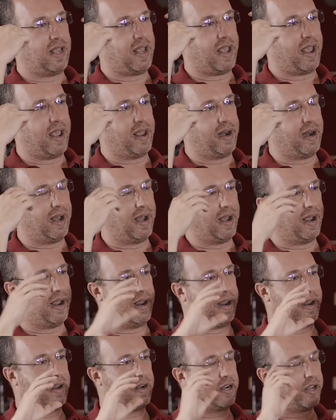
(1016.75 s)
and
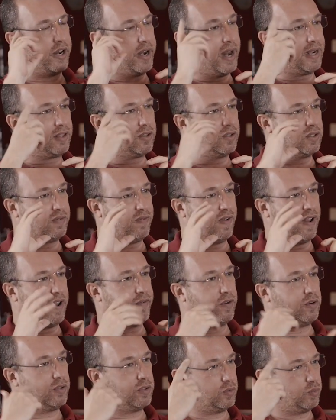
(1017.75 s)
I connect those
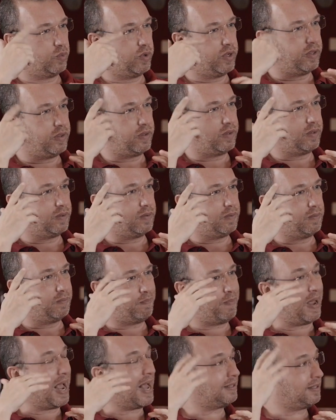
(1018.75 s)
flavors with
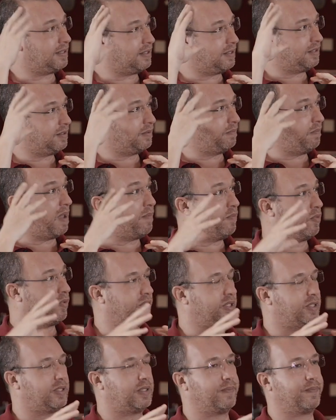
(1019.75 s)
past
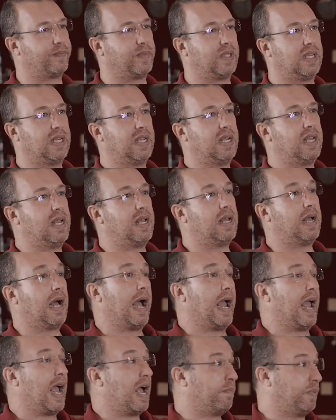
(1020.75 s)
memories.
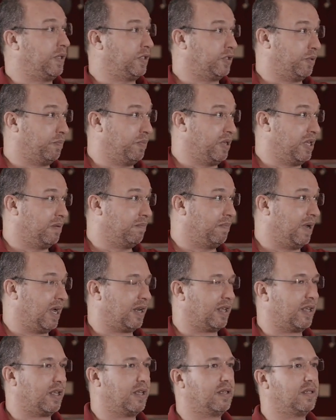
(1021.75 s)
I happen to be in
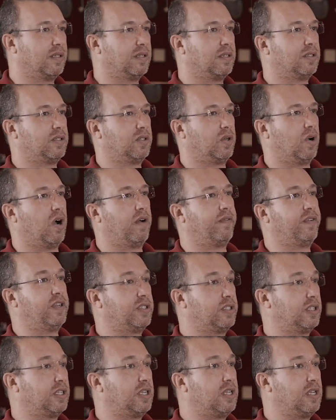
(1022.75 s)
Bali, so
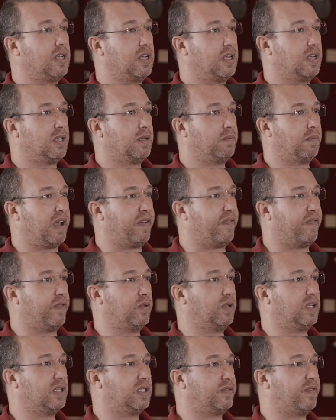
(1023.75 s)
obviously my
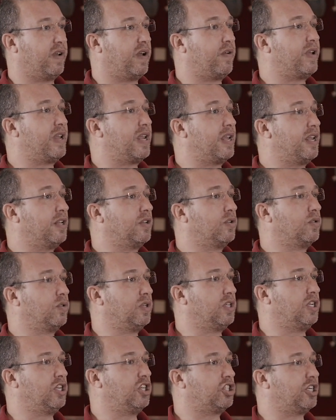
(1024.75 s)
food is very
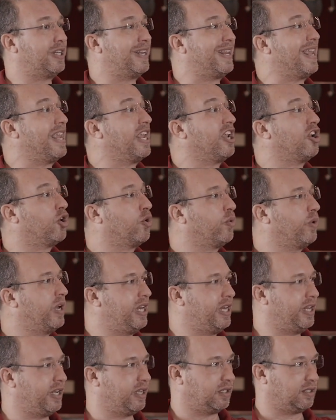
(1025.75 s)
Indonesian
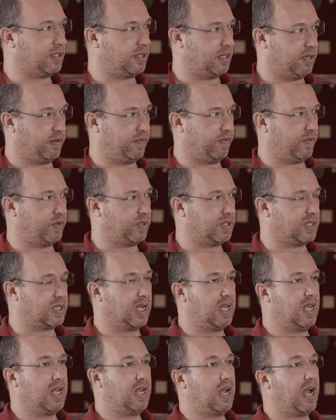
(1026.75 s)
ingredient influence.
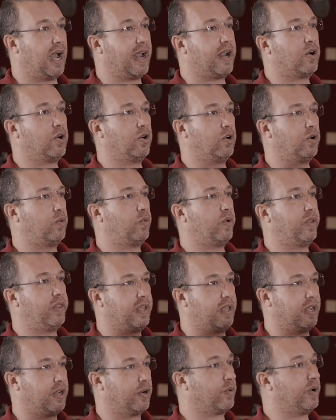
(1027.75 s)
I cook with
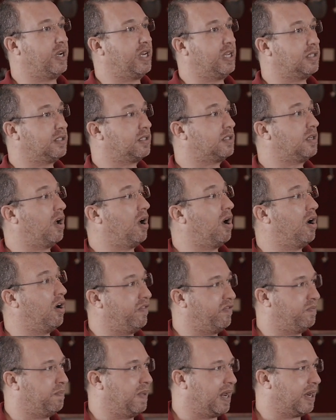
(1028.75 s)
the ingredients
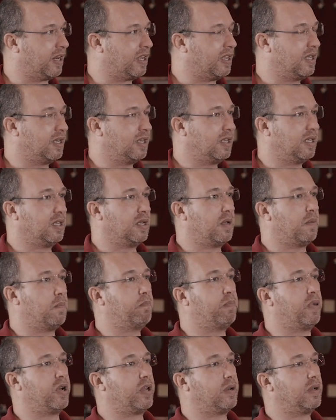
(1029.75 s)
of Bali,
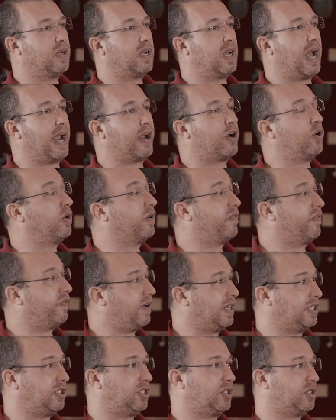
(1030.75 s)
but I cook
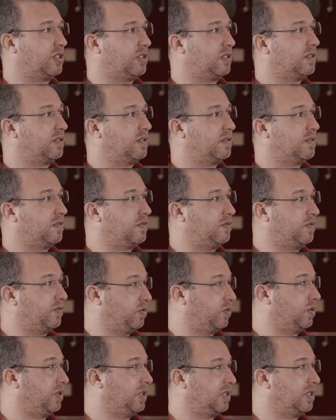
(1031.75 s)
French
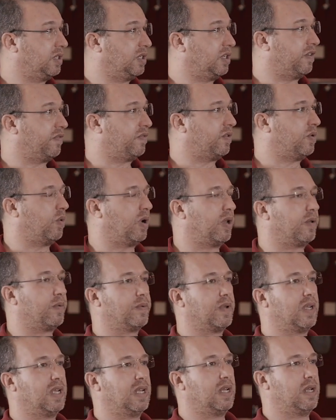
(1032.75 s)
food if you want,
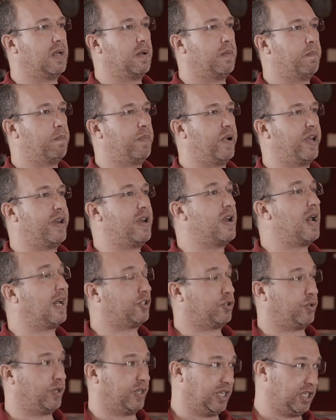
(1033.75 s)
but
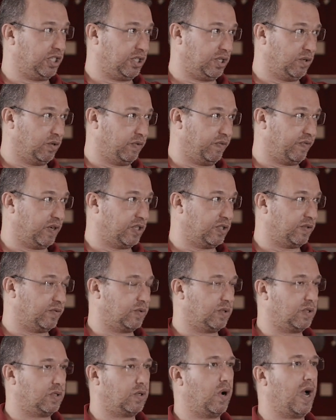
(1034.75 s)
not traditional French
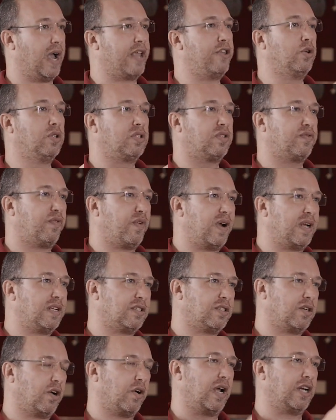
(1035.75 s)
food. So I use
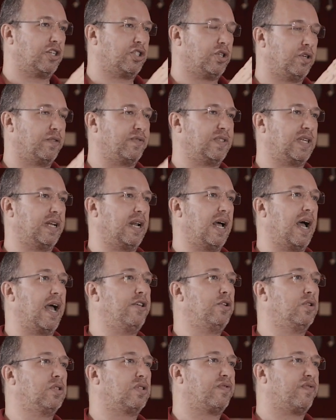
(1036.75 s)
I should have said I
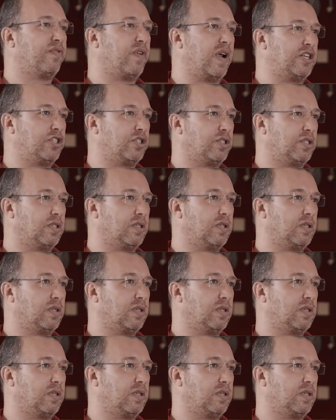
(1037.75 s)
use French